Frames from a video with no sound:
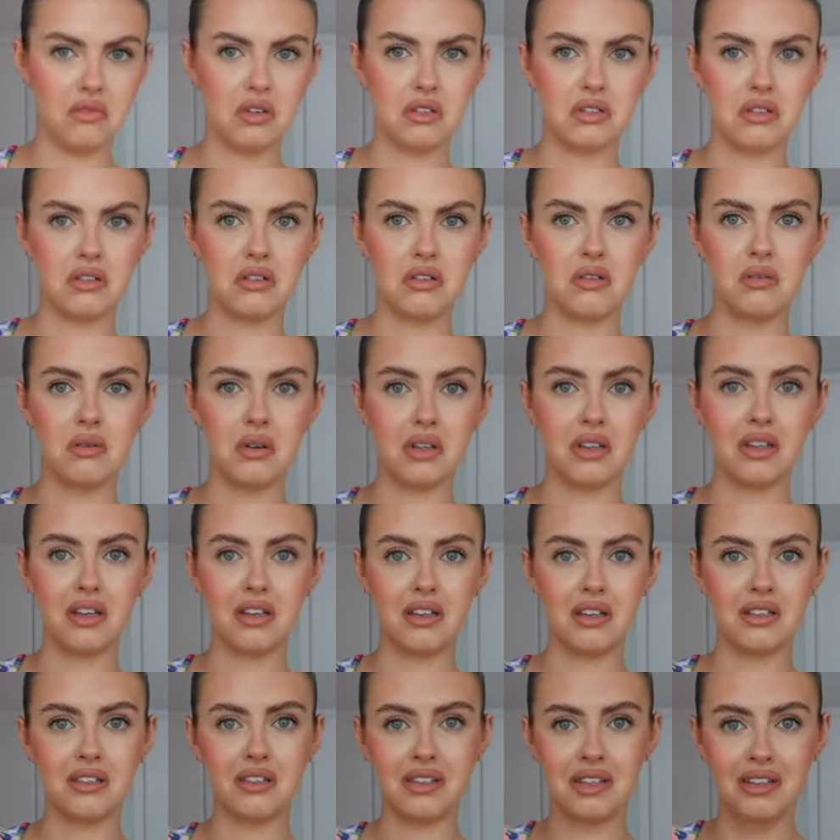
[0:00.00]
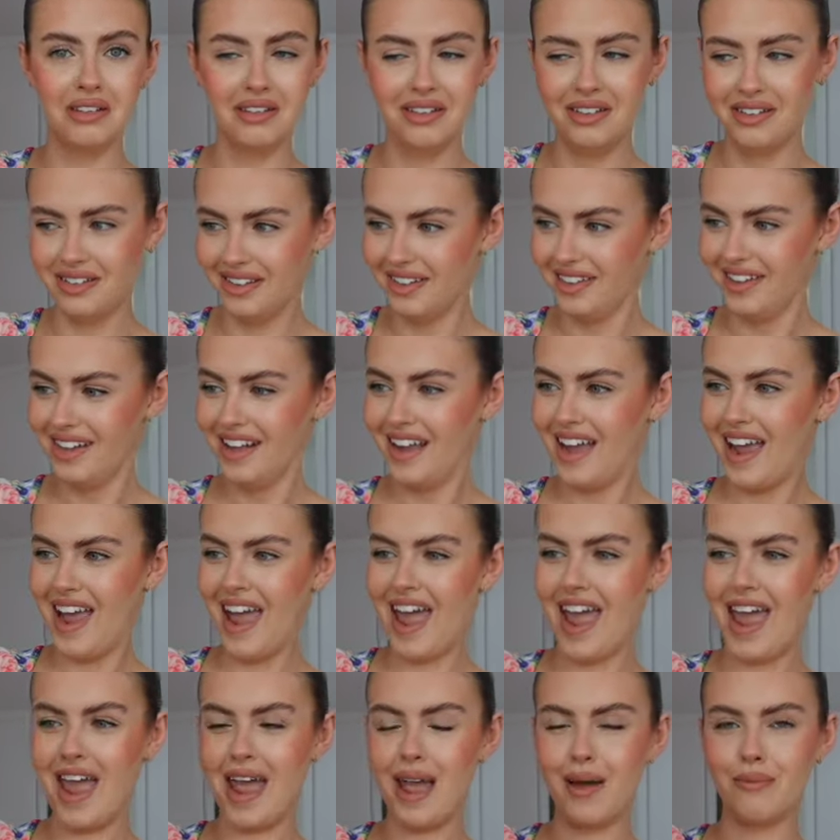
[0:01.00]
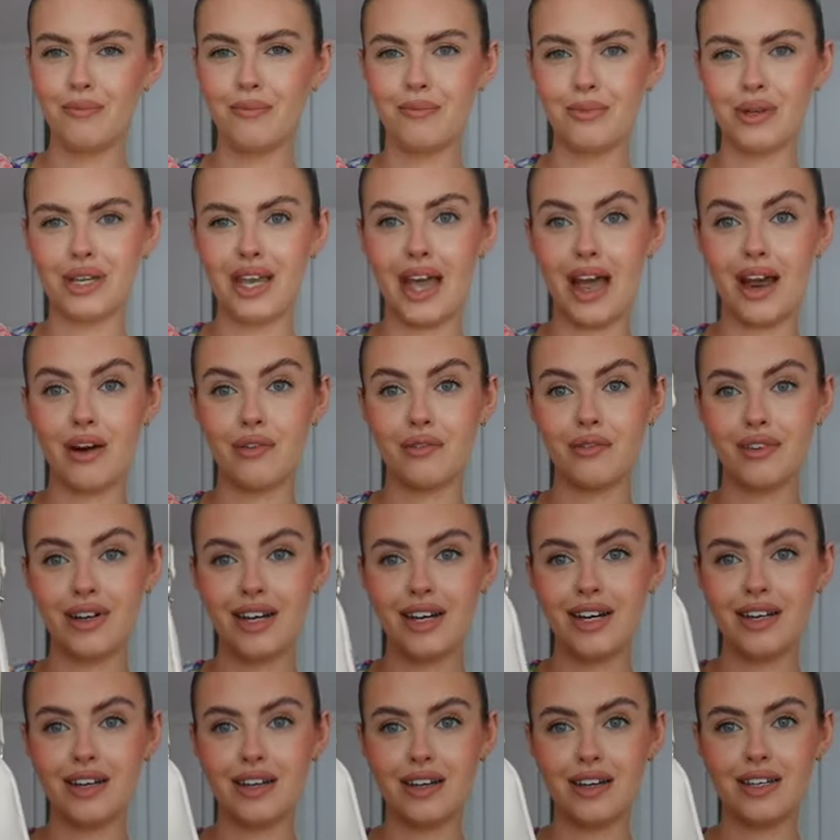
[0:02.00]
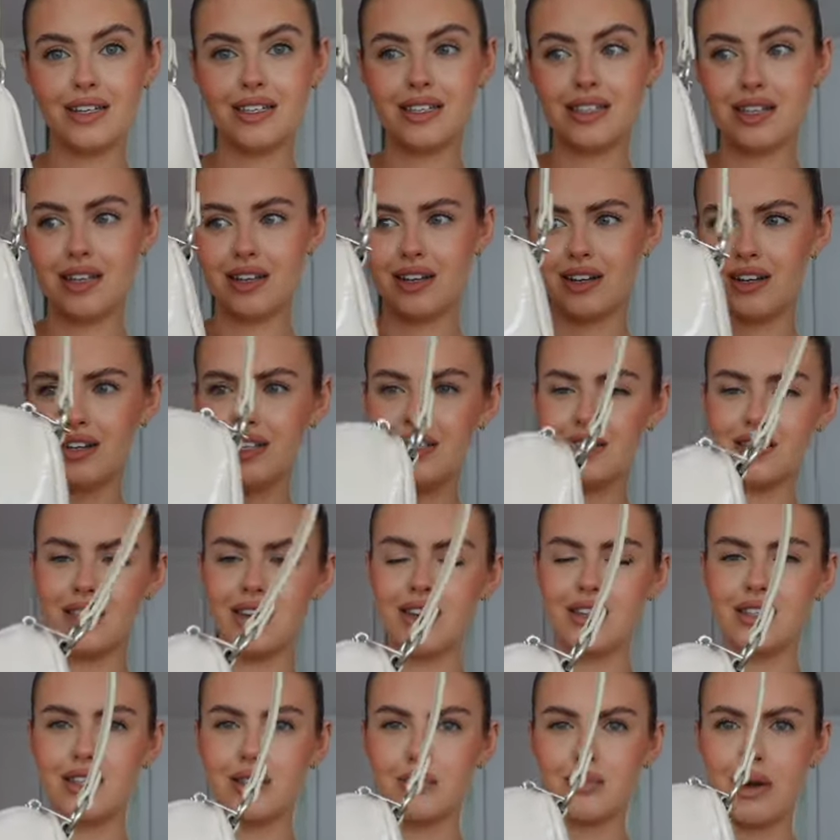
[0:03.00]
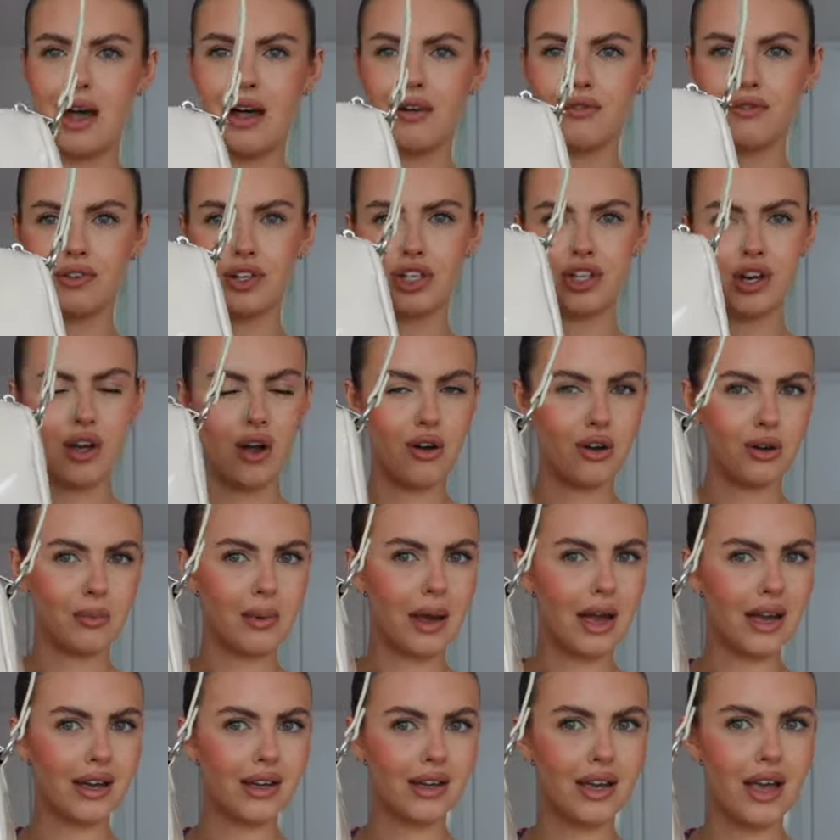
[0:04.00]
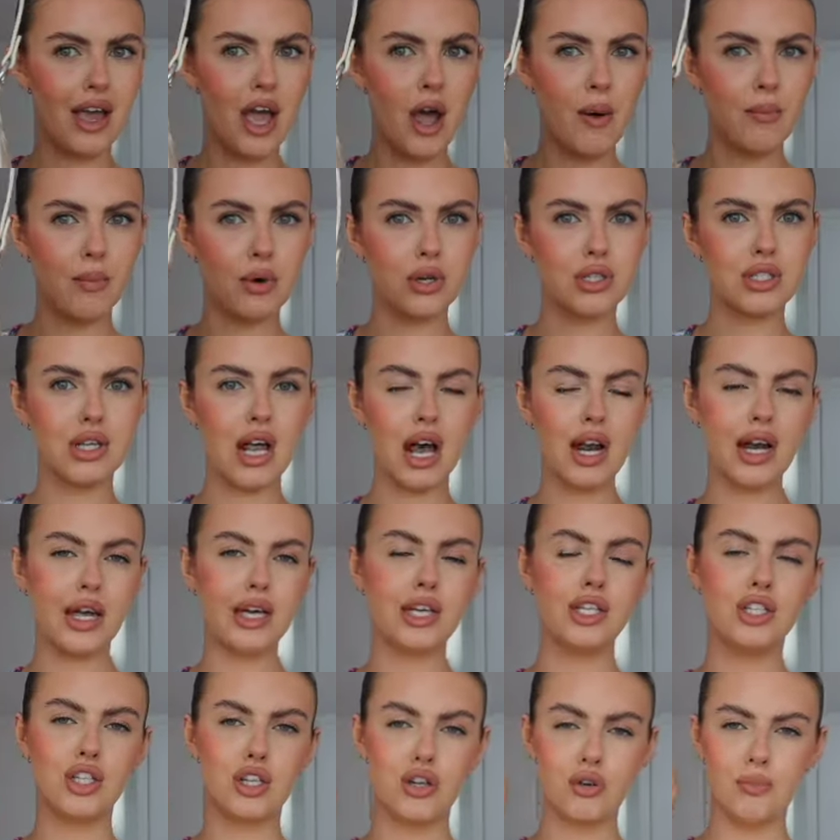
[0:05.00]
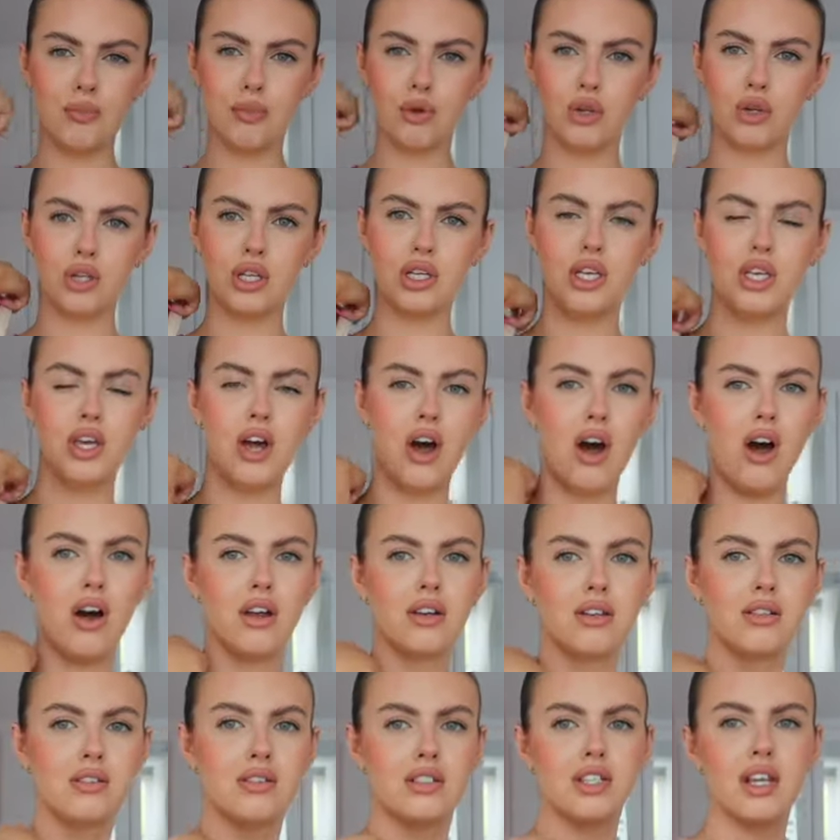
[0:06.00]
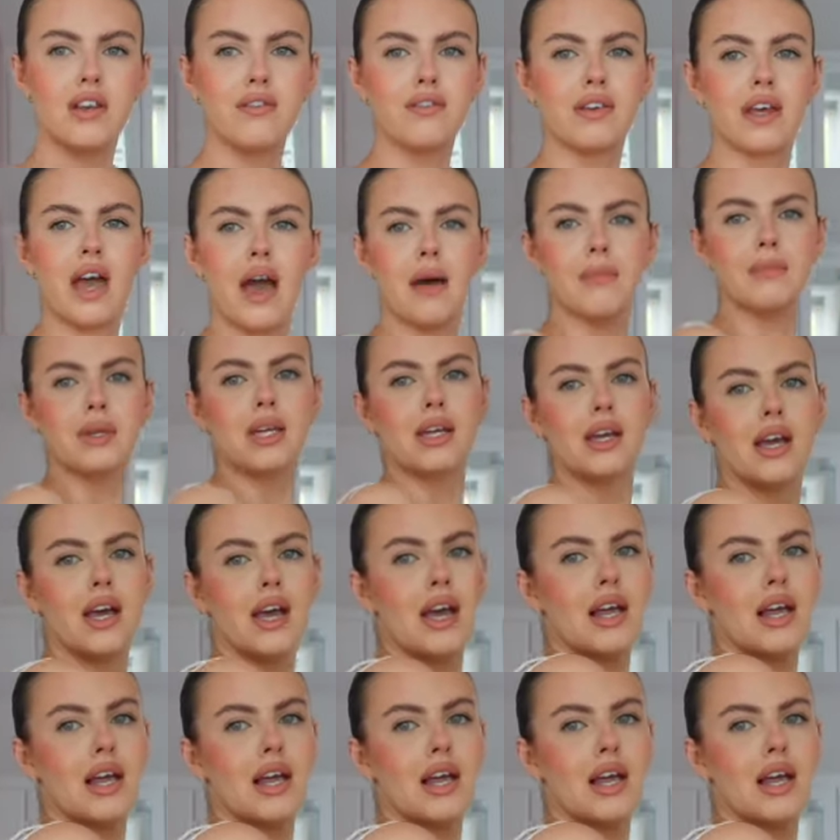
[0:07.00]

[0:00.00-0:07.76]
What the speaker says: I don't know what that is. But yeah, really nice. Nice size as well for a shoulder bag. But it's not, like, too bulky on, if you get me.